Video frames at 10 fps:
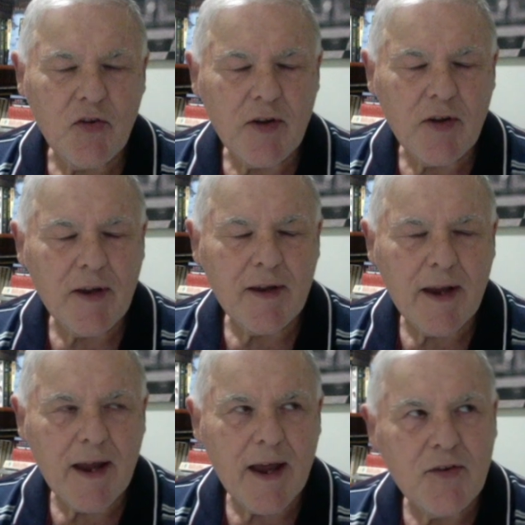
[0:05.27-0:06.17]
and
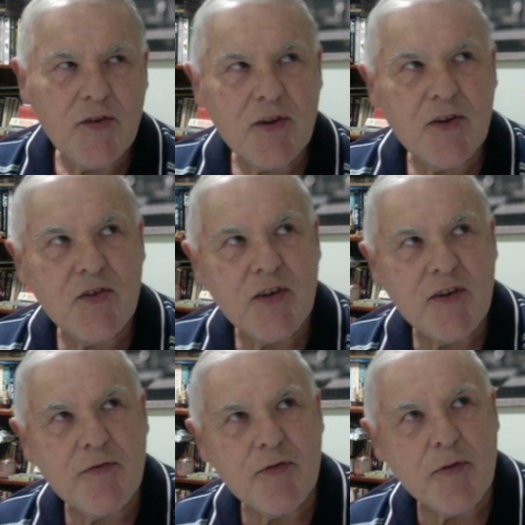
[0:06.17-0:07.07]
as you can see
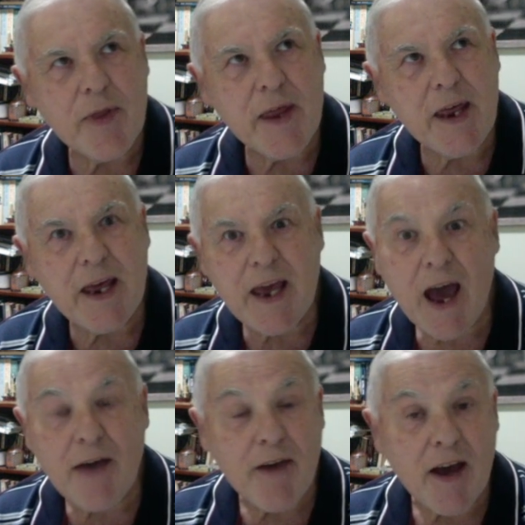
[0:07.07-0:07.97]
from the
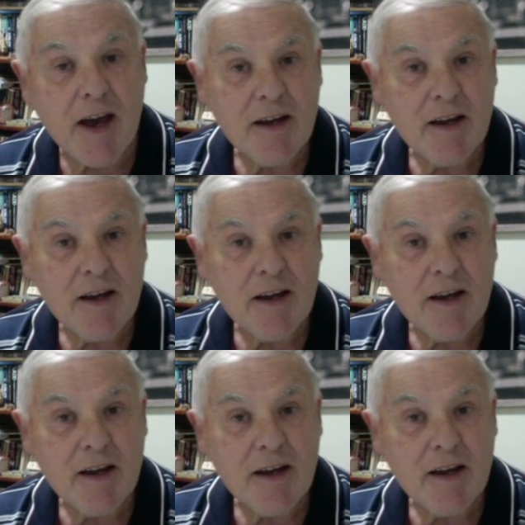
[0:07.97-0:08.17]
cover